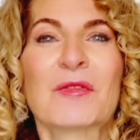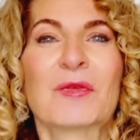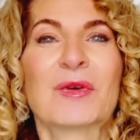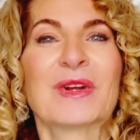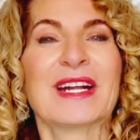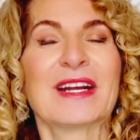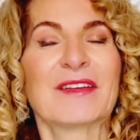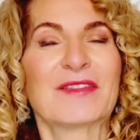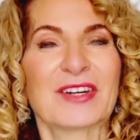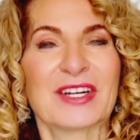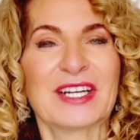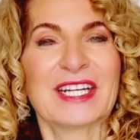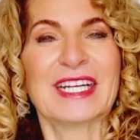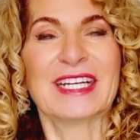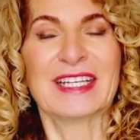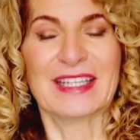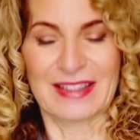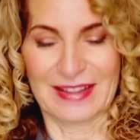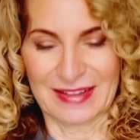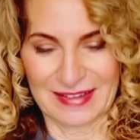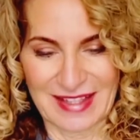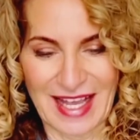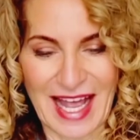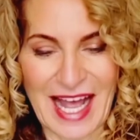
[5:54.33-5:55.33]
Whatever it
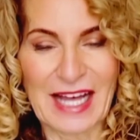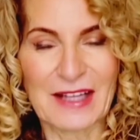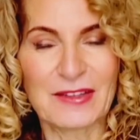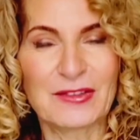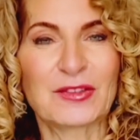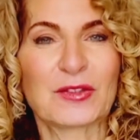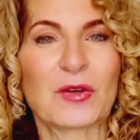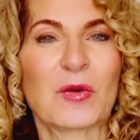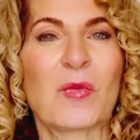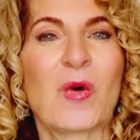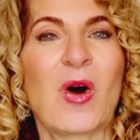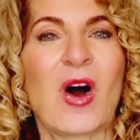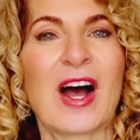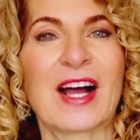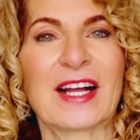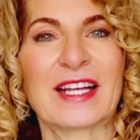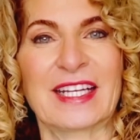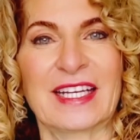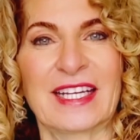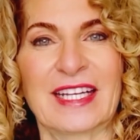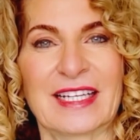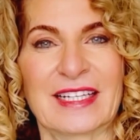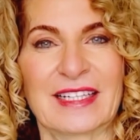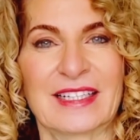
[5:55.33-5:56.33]
is, as you're
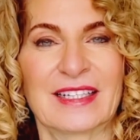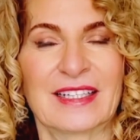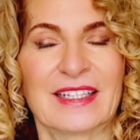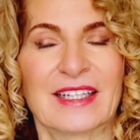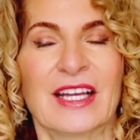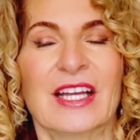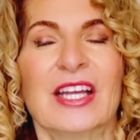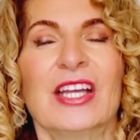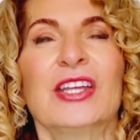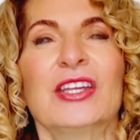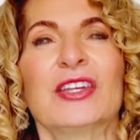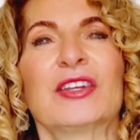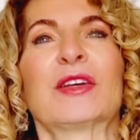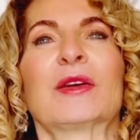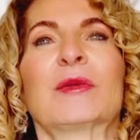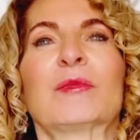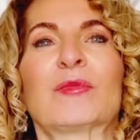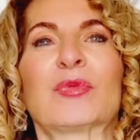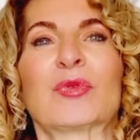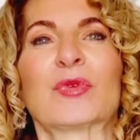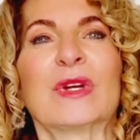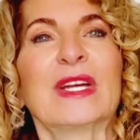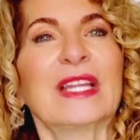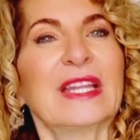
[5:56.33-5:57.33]
walking, you
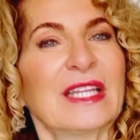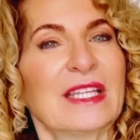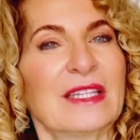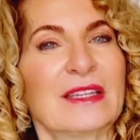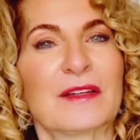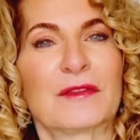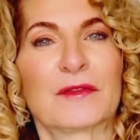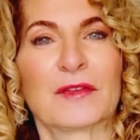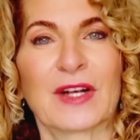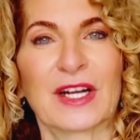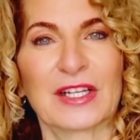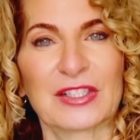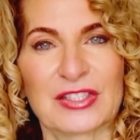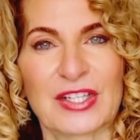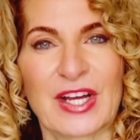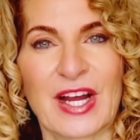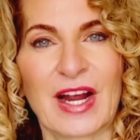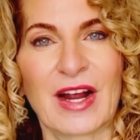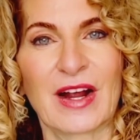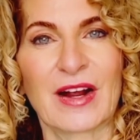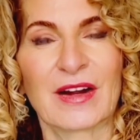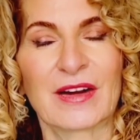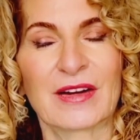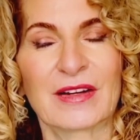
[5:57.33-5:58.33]
can breathe in the fresh
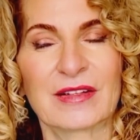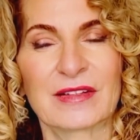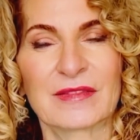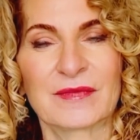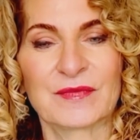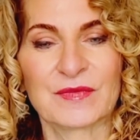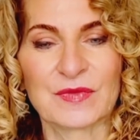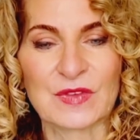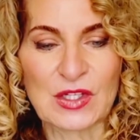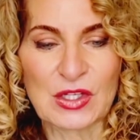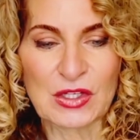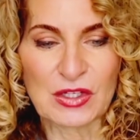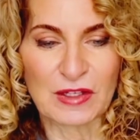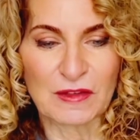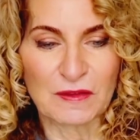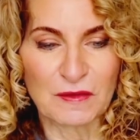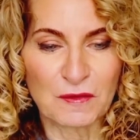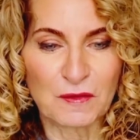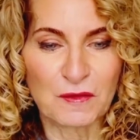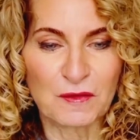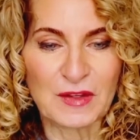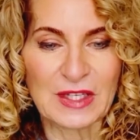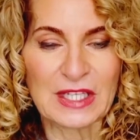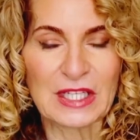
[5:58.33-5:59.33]
air. You can
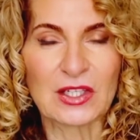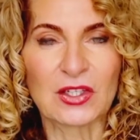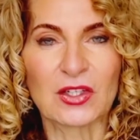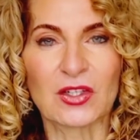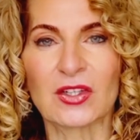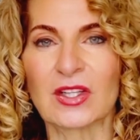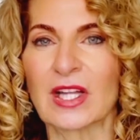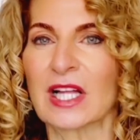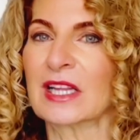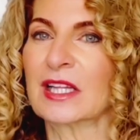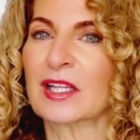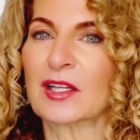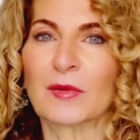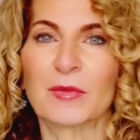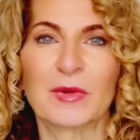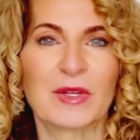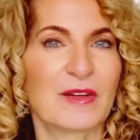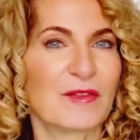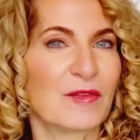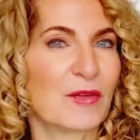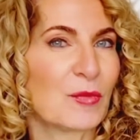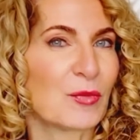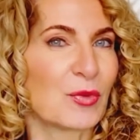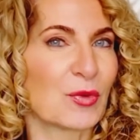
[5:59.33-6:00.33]
feel a little
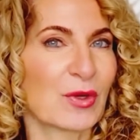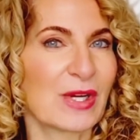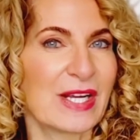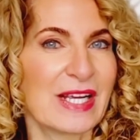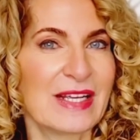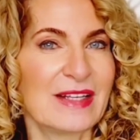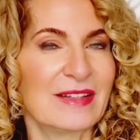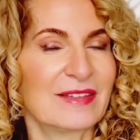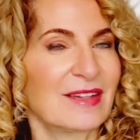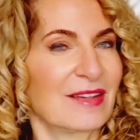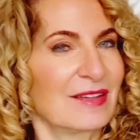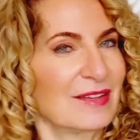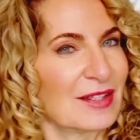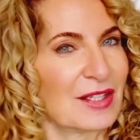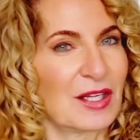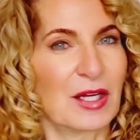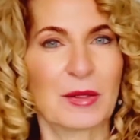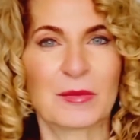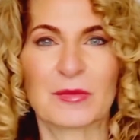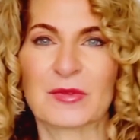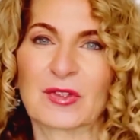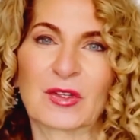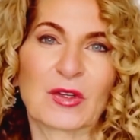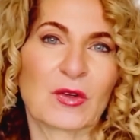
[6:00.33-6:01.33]
bit of a breeze as it
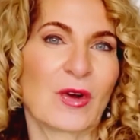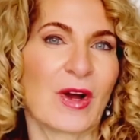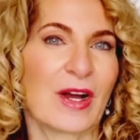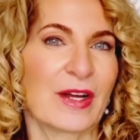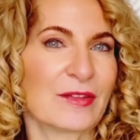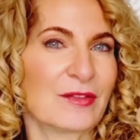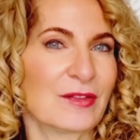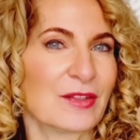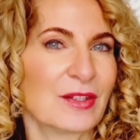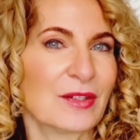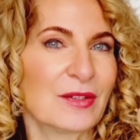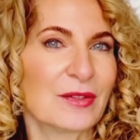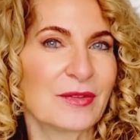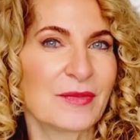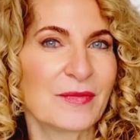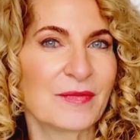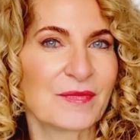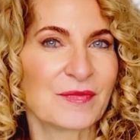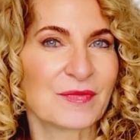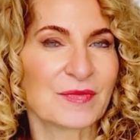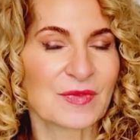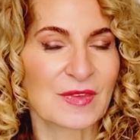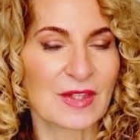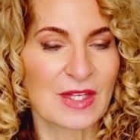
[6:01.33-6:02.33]
comes across
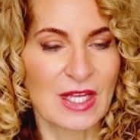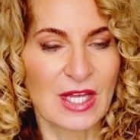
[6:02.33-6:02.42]
you.